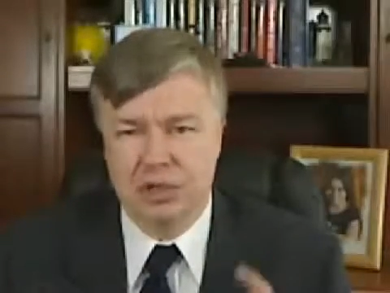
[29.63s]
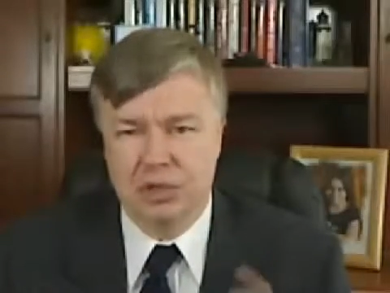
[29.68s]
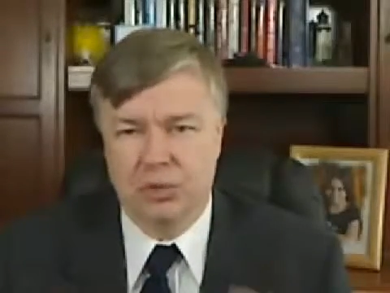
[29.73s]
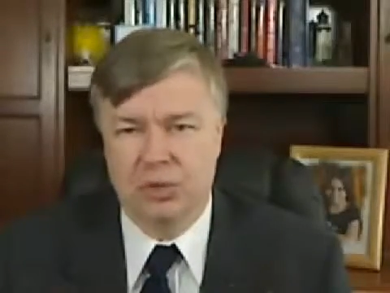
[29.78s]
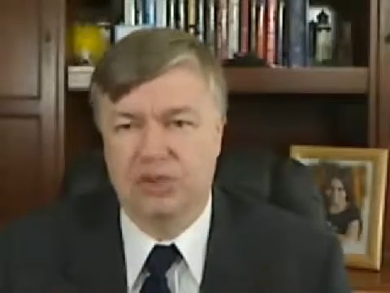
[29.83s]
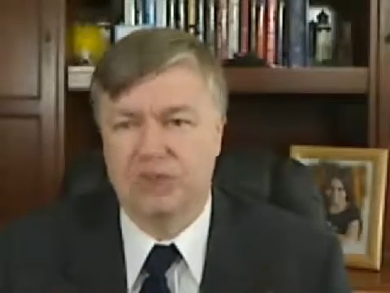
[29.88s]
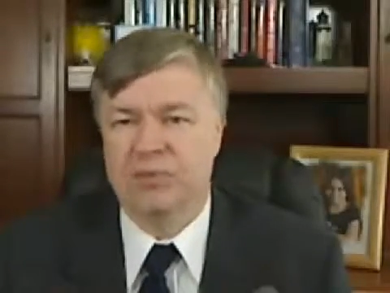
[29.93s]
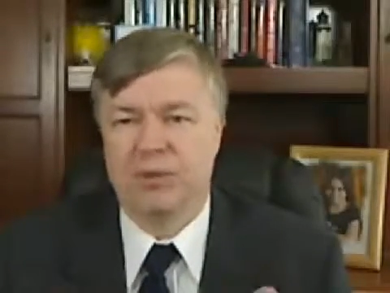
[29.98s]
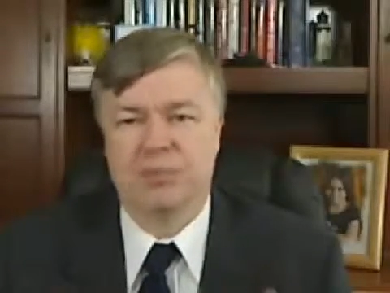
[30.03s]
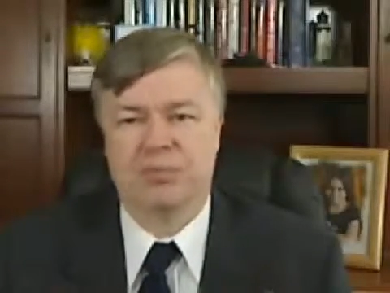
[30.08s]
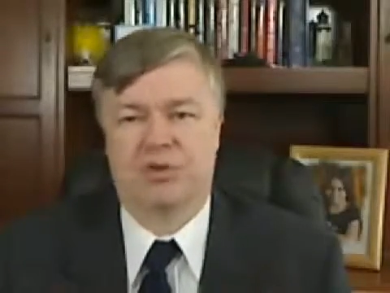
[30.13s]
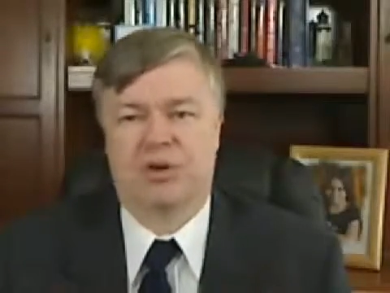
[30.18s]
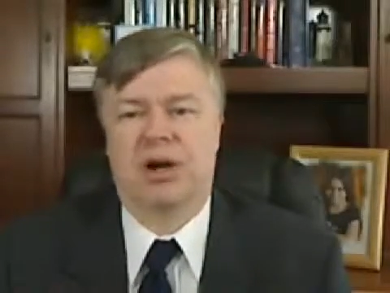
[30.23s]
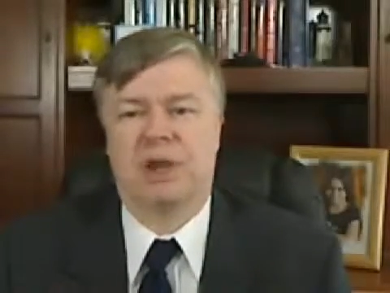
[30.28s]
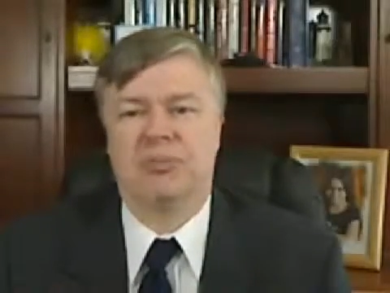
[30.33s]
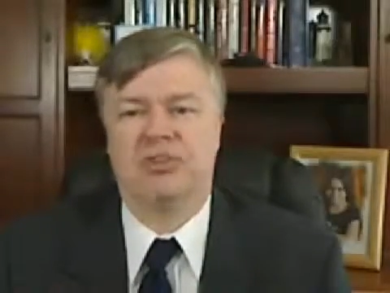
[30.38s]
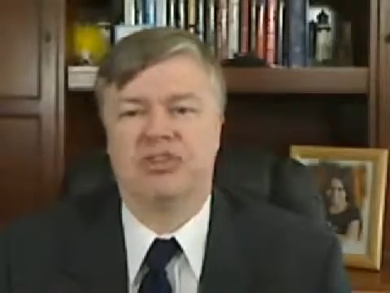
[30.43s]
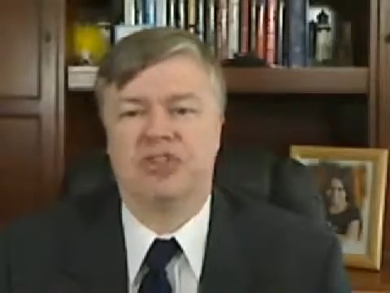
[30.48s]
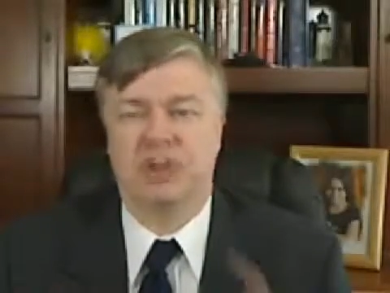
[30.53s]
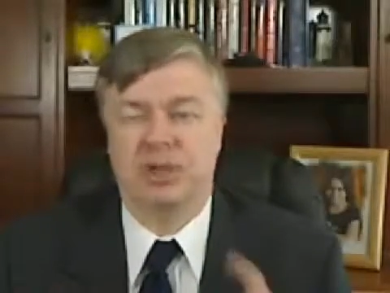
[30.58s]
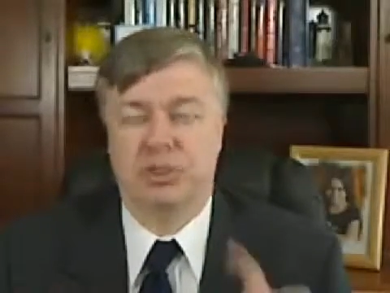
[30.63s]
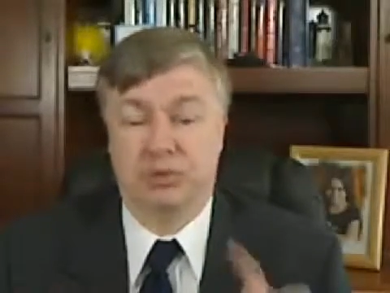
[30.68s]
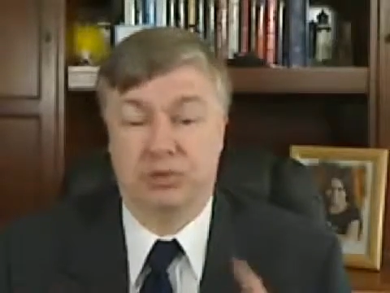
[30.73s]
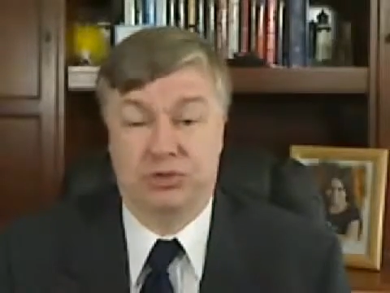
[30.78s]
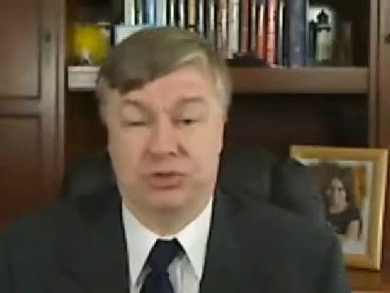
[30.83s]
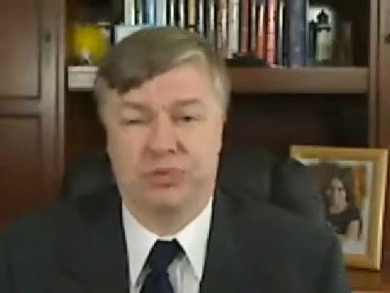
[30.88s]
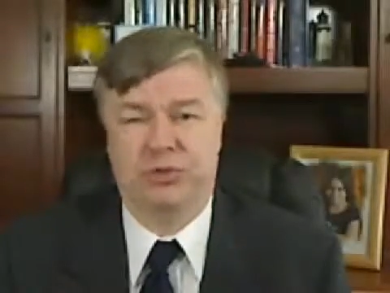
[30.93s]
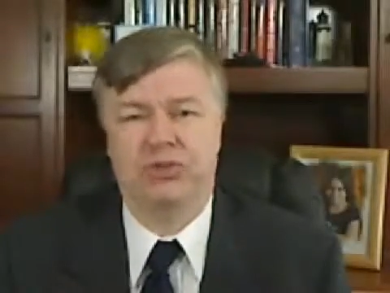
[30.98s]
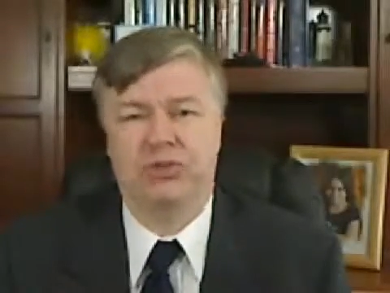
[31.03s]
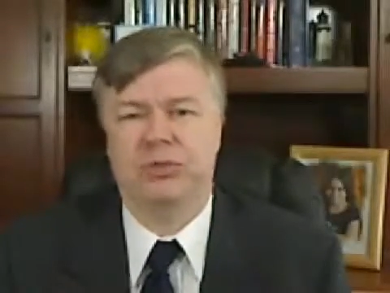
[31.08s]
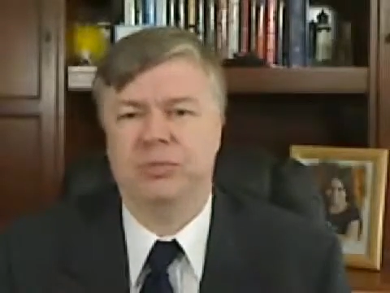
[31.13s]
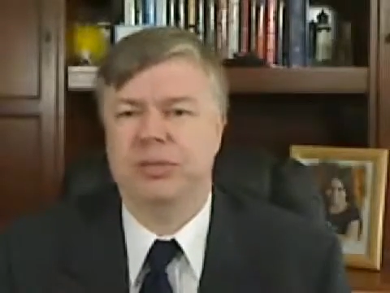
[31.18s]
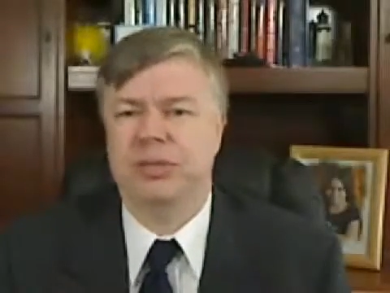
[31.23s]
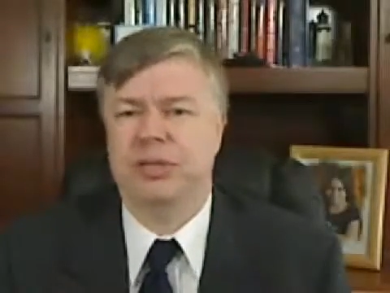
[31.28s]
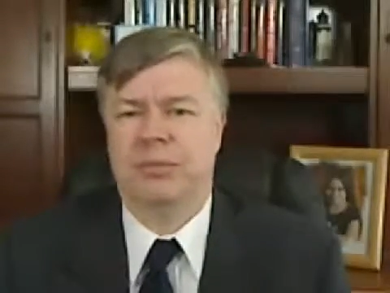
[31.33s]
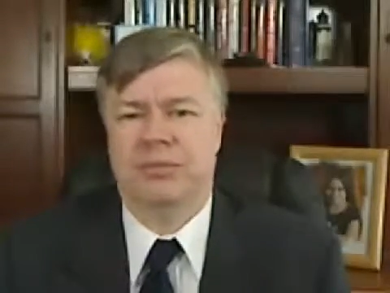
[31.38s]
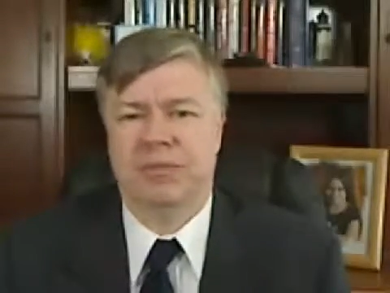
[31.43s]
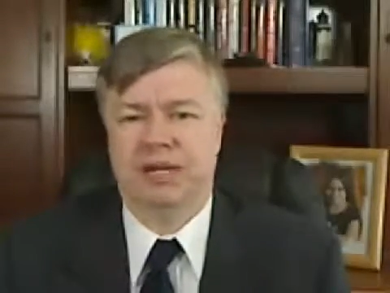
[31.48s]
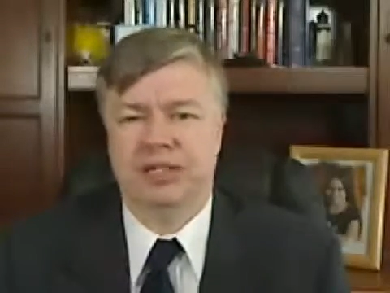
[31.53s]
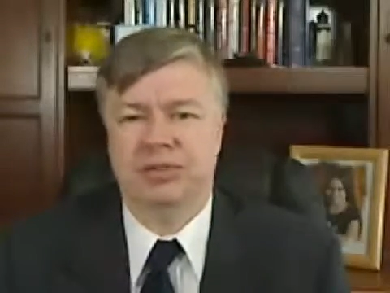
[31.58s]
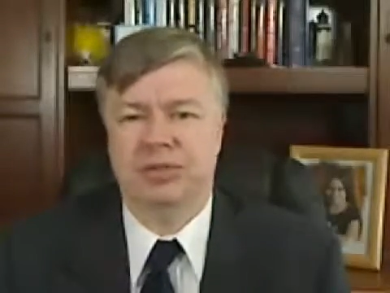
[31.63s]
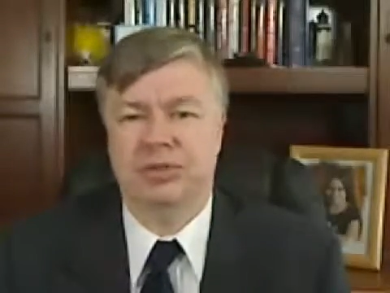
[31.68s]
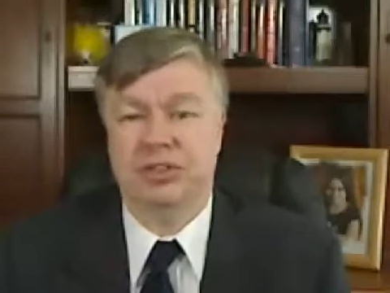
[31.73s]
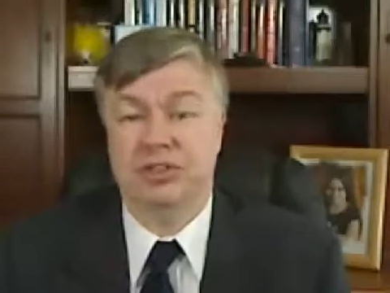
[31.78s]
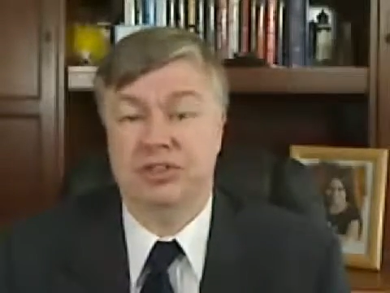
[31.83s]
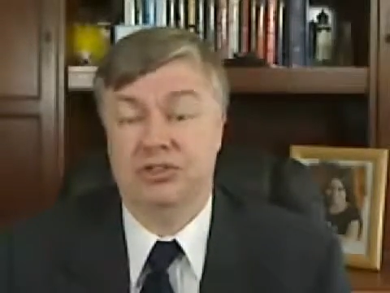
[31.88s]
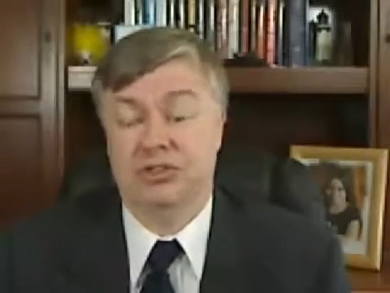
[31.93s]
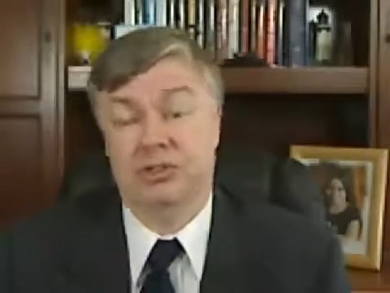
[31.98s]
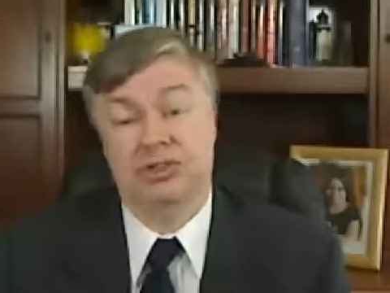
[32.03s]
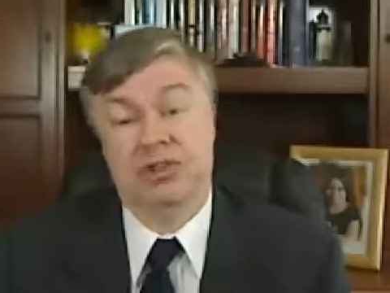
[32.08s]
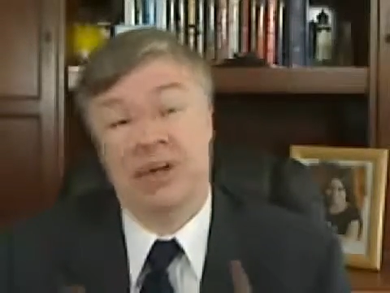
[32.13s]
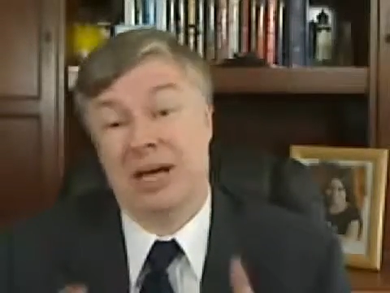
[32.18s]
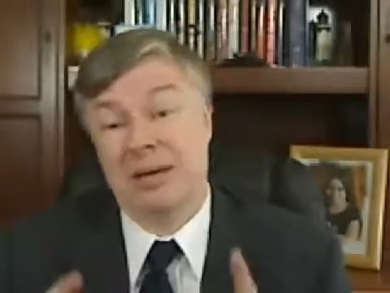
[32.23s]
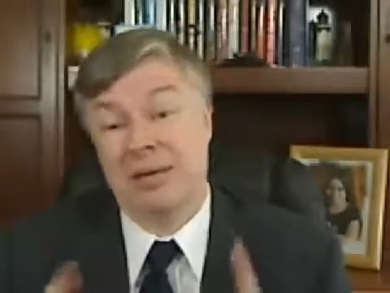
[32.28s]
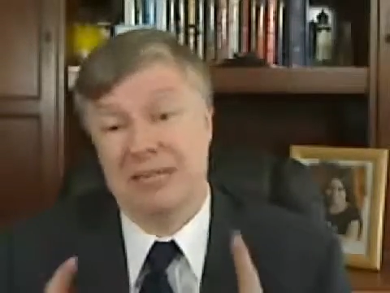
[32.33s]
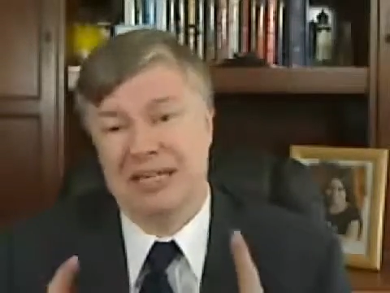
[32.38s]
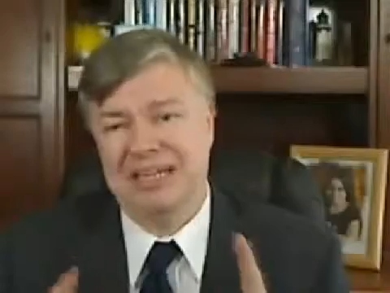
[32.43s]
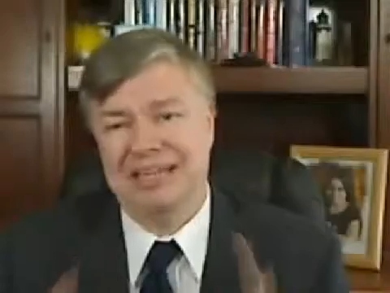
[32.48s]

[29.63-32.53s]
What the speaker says: We have been promised it. It was supposed to be up by noon Eastern time.